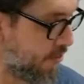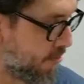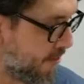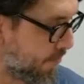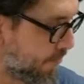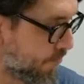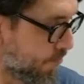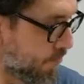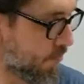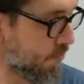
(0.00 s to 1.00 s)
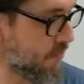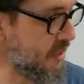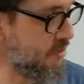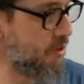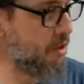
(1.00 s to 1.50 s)
me,
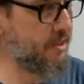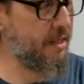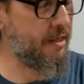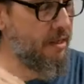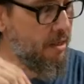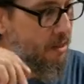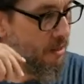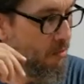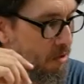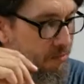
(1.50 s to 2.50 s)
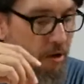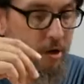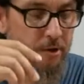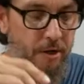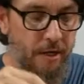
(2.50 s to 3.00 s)
is we're going to take one of our
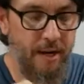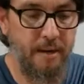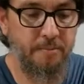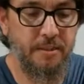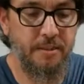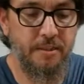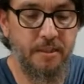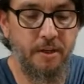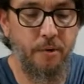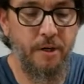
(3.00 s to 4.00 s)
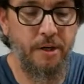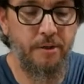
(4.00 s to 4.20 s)
other caps. This is going to go on the other